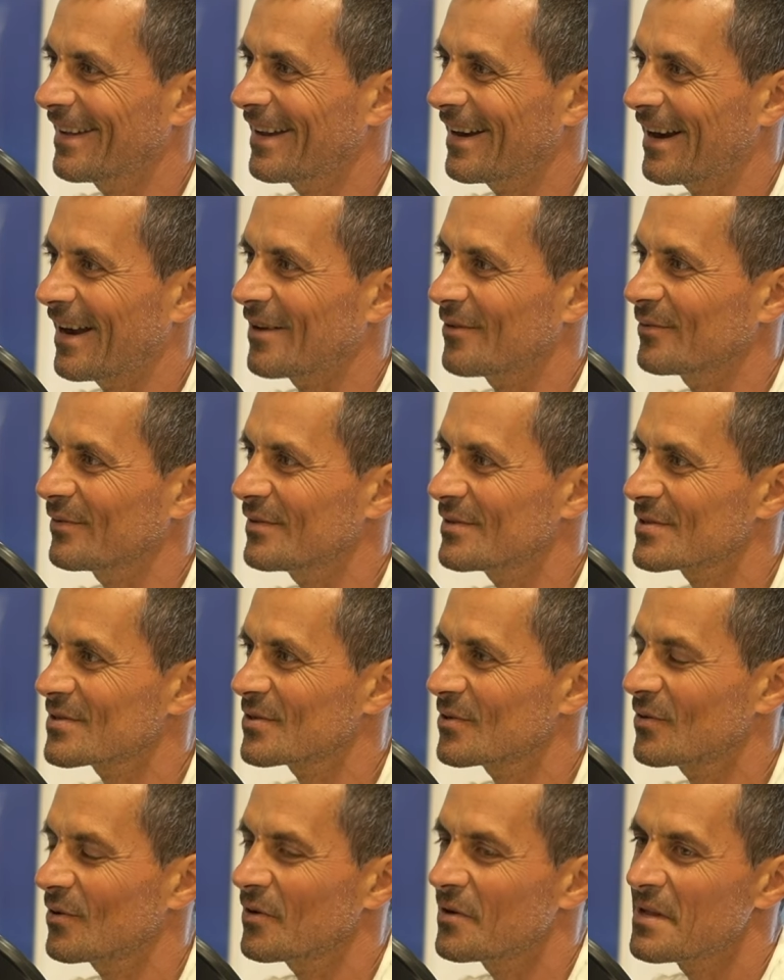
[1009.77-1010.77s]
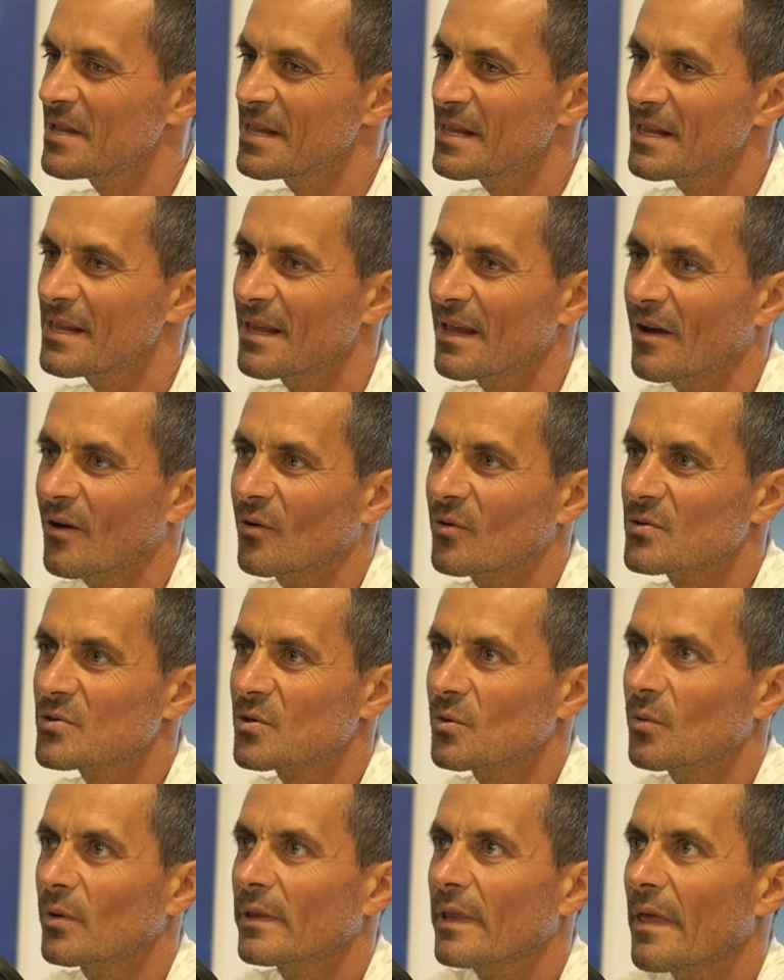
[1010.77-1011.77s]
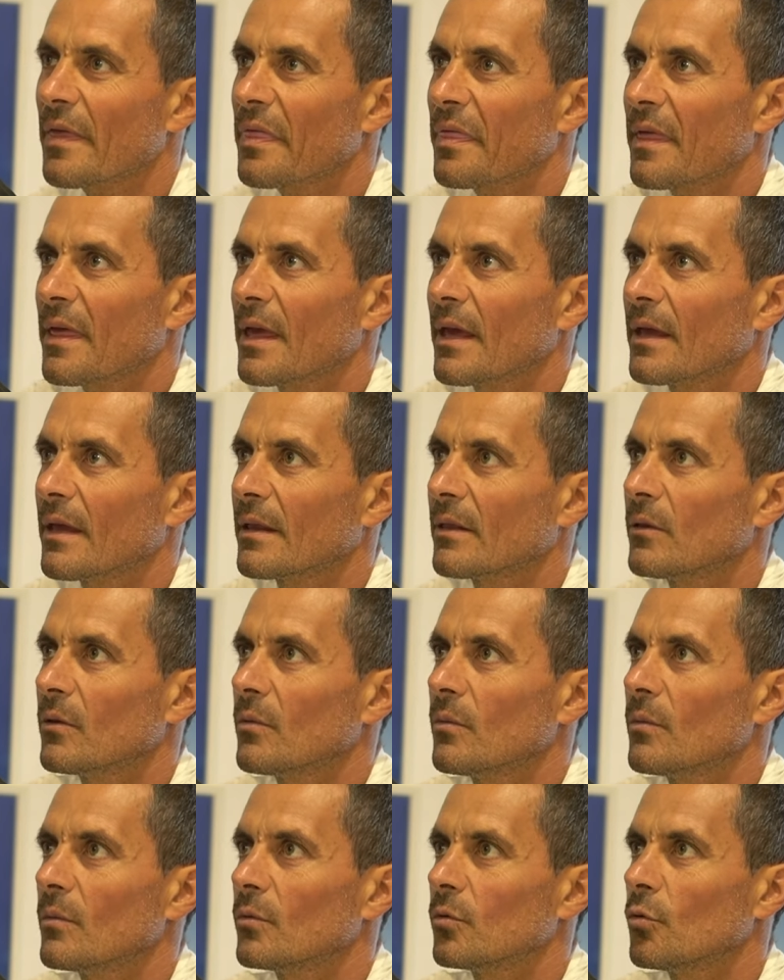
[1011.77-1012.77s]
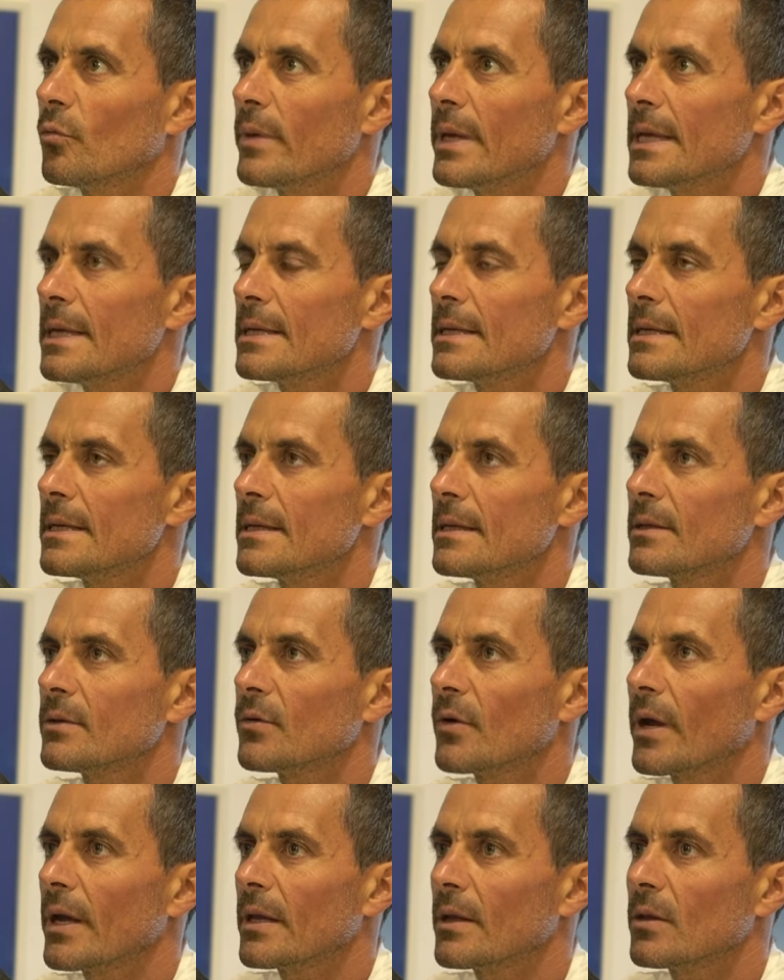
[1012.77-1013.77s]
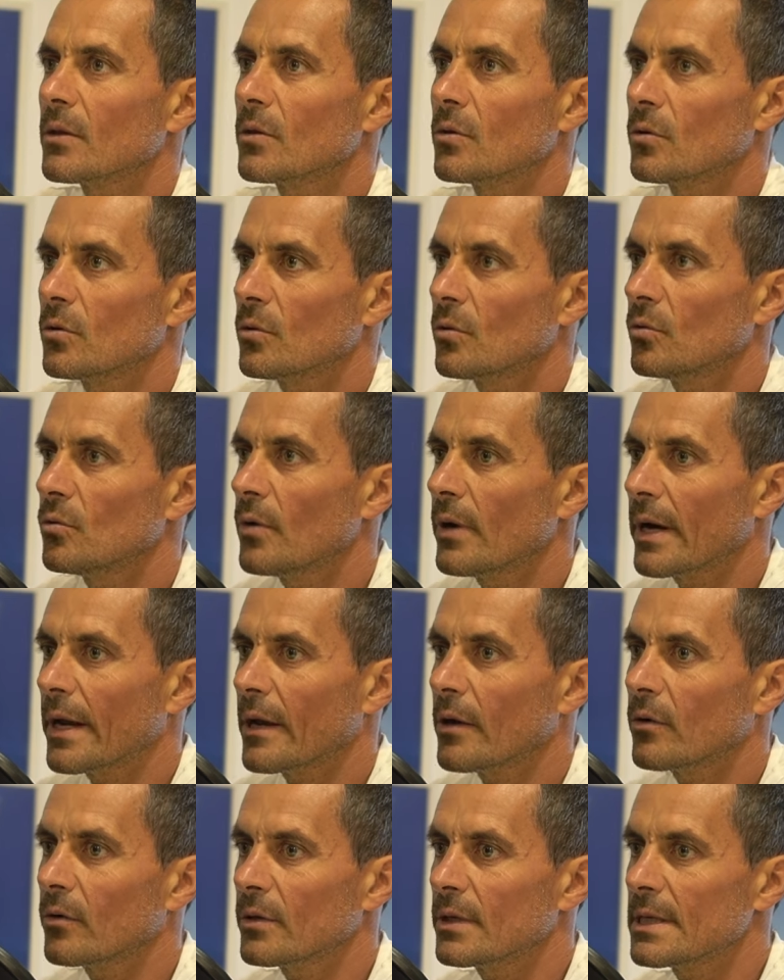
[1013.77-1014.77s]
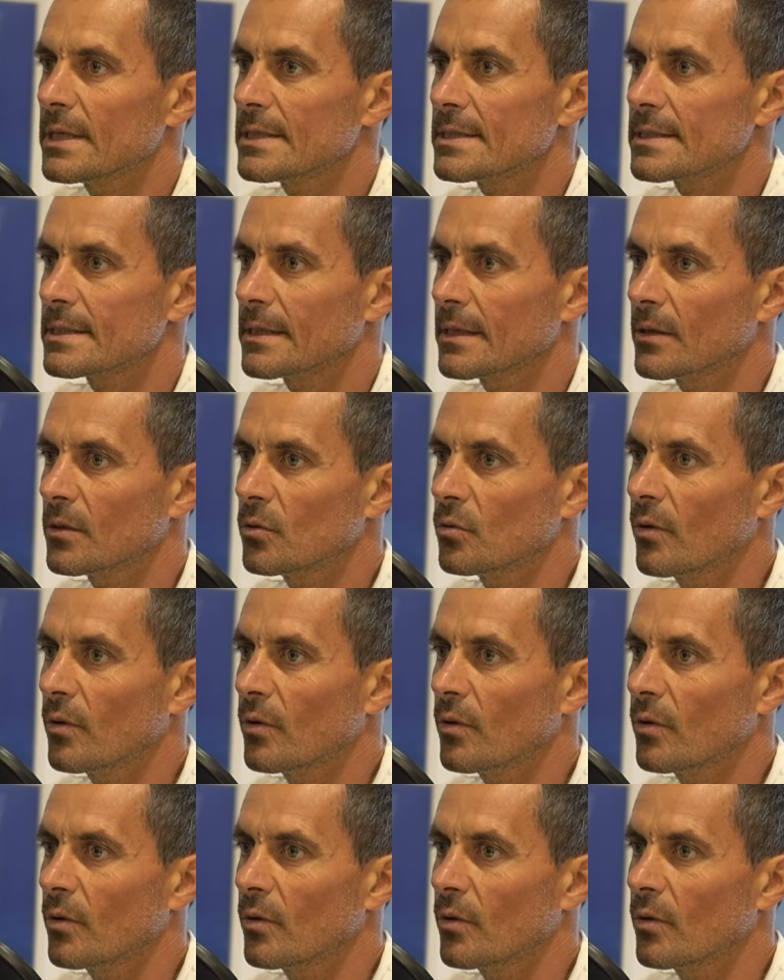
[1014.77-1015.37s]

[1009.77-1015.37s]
around so also what I think to, to me trying to do a record is uh,